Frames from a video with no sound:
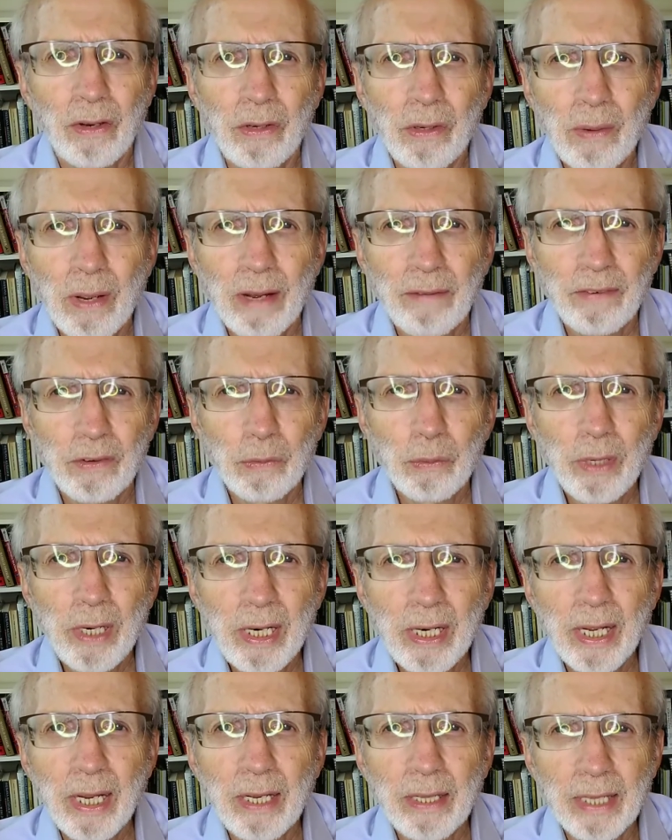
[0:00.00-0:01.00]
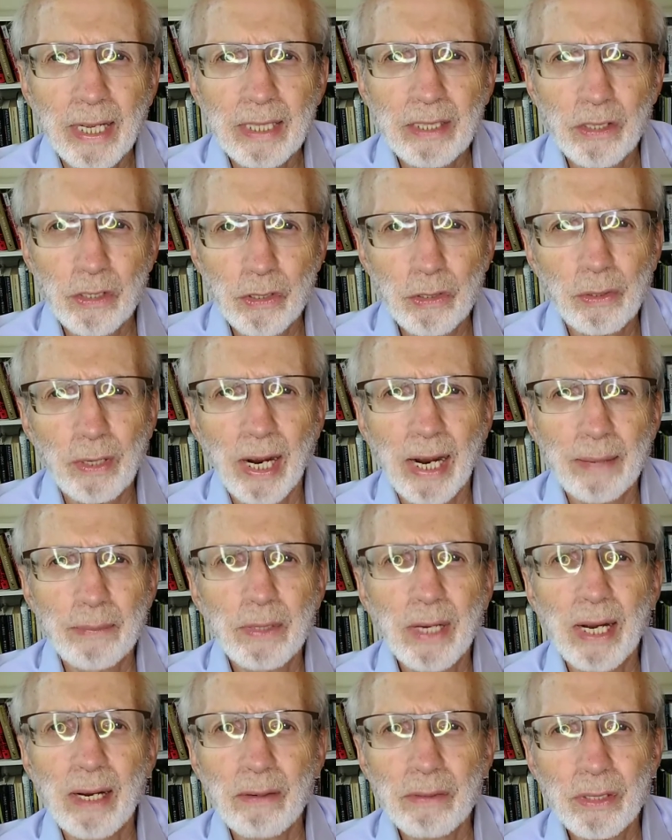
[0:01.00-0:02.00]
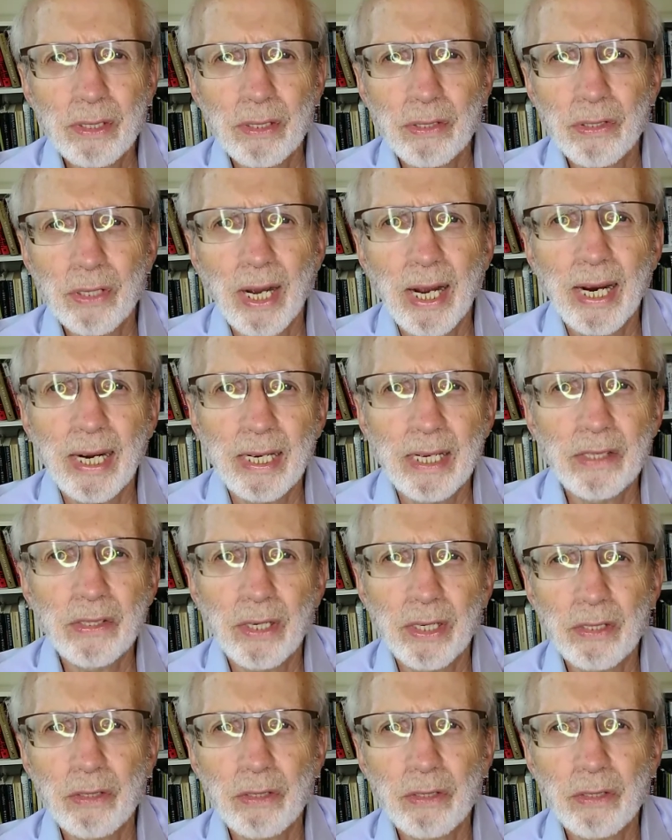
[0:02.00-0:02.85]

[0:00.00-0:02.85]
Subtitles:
You have a reading that describes how societies